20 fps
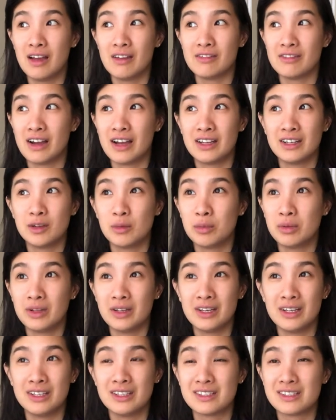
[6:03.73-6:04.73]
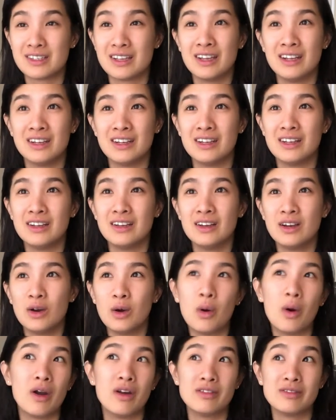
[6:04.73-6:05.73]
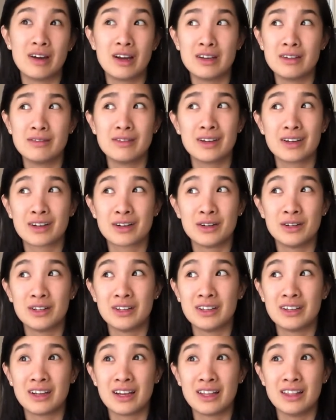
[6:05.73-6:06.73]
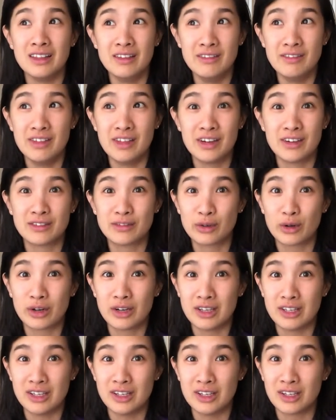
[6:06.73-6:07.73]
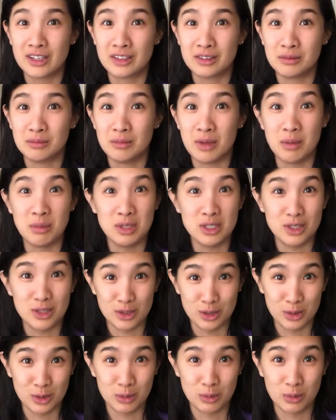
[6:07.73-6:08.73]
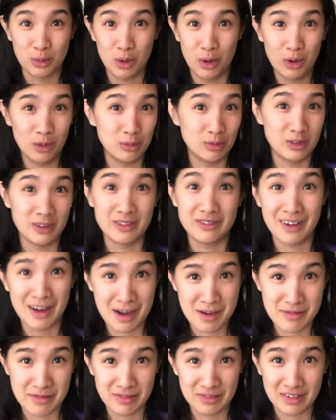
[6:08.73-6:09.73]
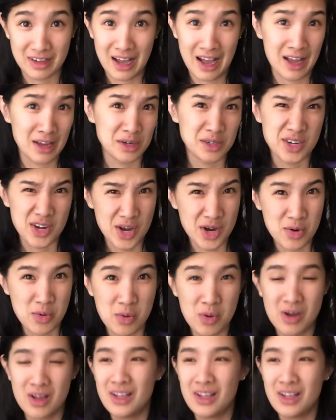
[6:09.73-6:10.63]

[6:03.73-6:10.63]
I find a place, and or I find a vehicle, and I live there for a year, maybe two, hopefully five, I don't know.